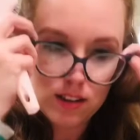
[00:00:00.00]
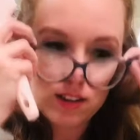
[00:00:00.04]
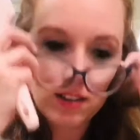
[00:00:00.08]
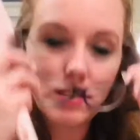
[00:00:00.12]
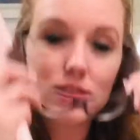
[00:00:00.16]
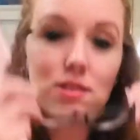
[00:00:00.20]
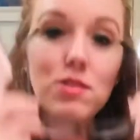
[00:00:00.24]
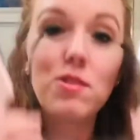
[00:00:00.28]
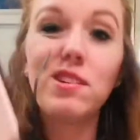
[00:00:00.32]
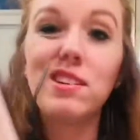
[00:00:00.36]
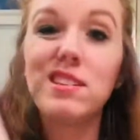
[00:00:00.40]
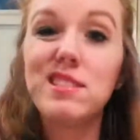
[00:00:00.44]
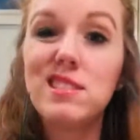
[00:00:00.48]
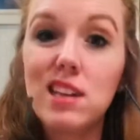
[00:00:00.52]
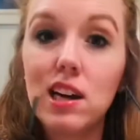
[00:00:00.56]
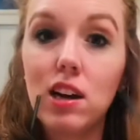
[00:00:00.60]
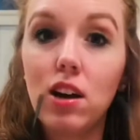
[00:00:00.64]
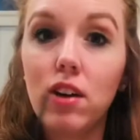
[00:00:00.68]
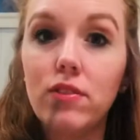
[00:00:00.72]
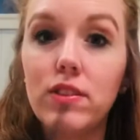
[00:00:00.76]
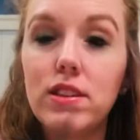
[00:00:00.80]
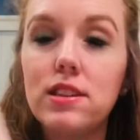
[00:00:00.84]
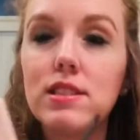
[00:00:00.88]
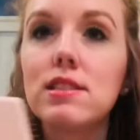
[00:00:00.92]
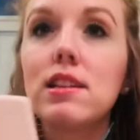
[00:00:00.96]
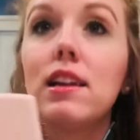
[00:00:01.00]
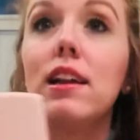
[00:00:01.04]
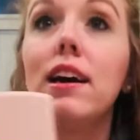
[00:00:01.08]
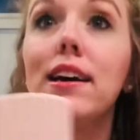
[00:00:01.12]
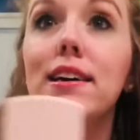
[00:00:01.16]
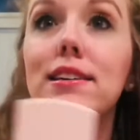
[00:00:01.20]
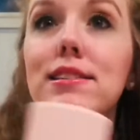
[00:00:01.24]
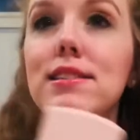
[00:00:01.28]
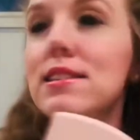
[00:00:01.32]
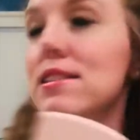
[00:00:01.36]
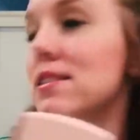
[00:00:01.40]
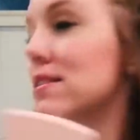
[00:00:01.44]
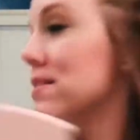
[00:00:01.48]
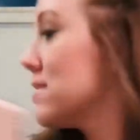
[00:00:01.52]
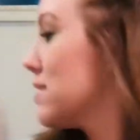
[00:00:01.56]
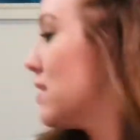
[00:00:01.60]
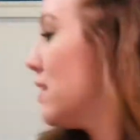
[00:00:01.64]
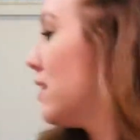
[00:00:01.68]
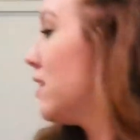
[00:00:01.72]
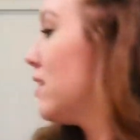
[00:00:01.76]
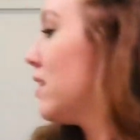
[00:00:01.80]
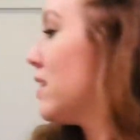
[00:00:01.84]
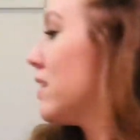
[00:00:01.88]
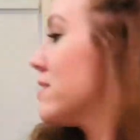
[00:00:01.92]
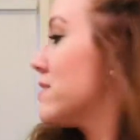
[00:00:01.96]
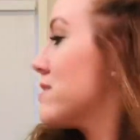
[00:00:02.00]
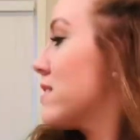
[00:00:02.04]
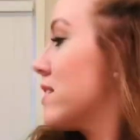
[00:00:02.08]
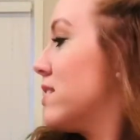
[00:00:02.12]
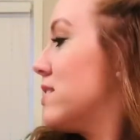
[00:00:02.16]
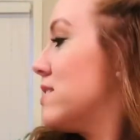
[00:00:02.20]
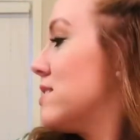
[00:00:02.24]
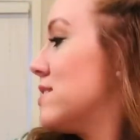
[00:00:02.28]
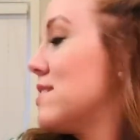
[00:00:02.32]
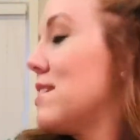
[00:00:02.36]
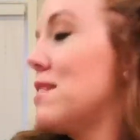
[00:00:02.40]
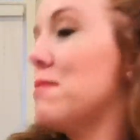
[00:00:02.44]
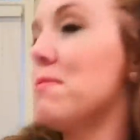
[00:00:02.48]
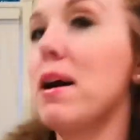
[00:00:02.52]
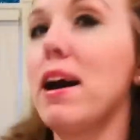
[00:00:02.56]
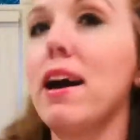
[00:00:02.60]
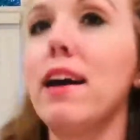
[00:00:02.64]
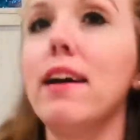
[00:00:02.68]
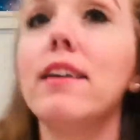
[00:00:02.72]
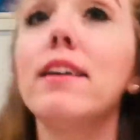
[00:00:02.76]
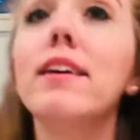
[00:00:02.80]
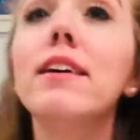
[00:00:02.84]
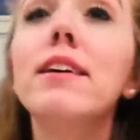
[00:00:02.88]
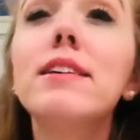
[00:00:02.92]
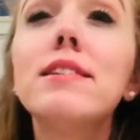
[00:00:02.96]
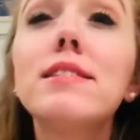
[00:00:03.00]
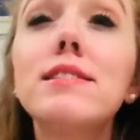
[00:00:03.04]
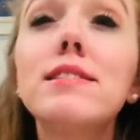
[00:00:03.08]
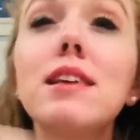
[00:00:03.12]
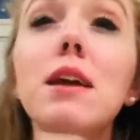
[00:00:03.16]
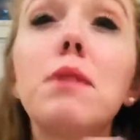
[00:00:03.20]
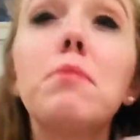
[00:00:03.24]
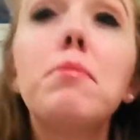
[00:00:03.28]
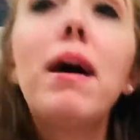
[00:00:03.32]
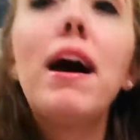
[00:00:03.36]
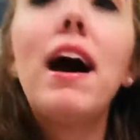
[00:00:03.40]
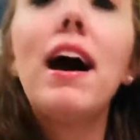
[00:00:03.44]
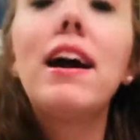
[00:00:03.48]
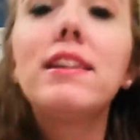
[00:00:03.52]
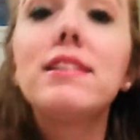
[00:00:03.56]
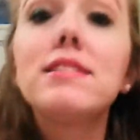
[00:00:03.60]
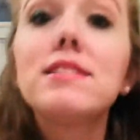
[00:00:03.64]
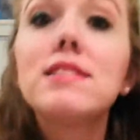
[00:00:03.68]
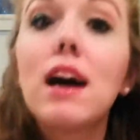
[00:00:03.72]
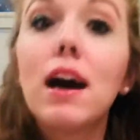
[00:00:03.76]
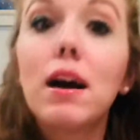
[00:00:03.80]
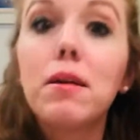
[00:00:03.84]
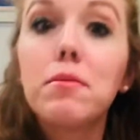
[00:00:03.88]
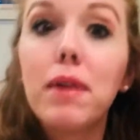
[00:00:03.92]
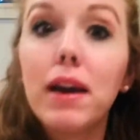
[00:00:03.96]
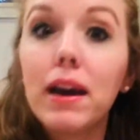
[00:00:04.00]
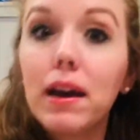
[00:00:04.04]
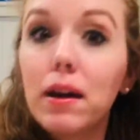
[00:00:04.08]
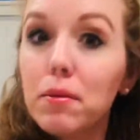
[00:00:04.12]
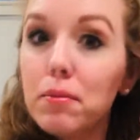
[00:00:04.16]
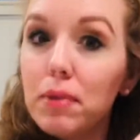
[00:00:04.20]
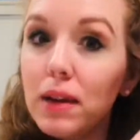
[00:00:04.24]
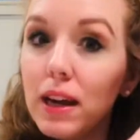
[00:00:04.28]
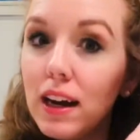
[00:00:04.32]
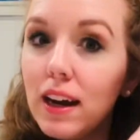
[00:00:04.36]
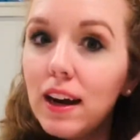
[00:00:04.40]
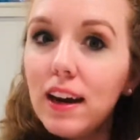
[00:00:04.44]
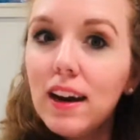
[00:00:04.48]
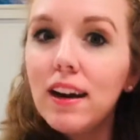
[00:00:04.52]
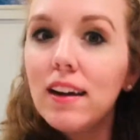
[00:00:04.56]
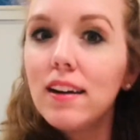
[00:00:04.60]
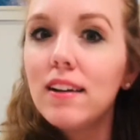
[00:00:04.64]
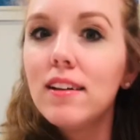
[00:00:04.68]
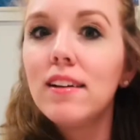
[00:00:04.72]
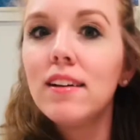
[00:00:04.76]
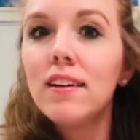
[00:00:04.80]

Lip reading: let's go ahead and take off these glasses. You guys are going to see my St. Patty's eye makeup here.